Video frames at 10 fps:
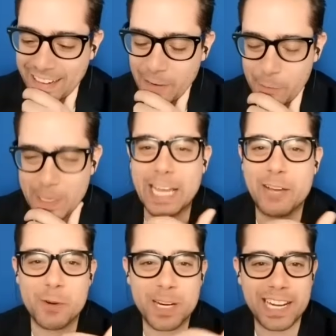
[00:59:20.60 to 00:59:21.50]
god, we're gonna
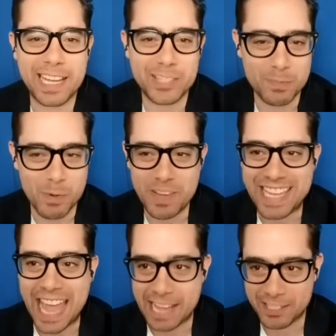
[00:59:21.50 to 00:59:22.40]
get we're gonna get this movie
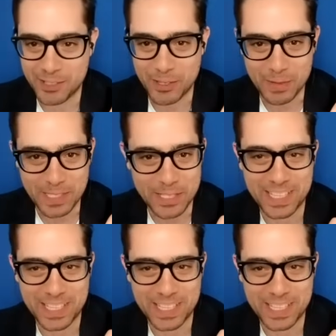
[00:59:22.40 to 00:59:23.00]
canceled when this.